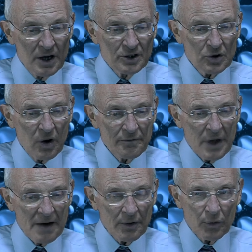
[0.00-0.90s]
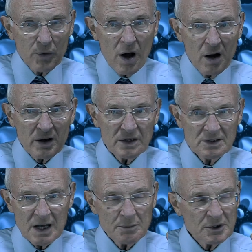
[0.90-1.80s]
So if you have a wrong
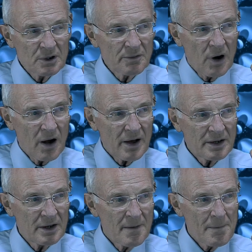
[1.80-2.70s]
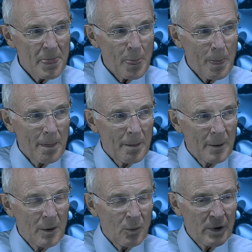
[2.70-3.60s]
conception of God,
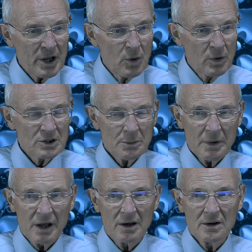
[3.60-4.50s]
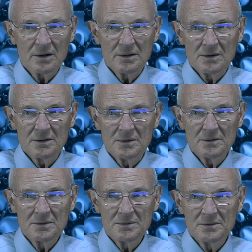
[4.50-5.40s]
what are you worshiping?
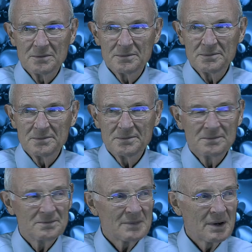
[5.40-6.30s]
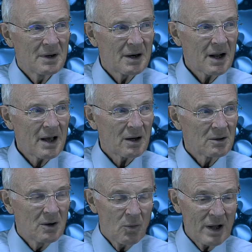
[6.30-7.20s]
An idol. An idol.
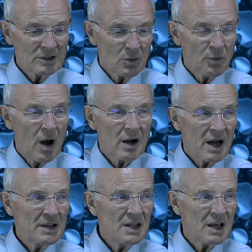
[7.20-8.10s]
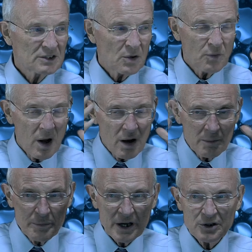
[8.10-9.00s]
Well, it's a wrong idea. It's a wrong
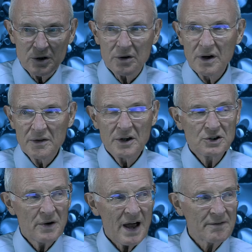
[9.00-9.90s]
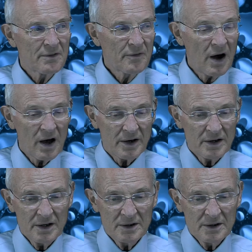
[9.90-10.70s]
picture that you have of God.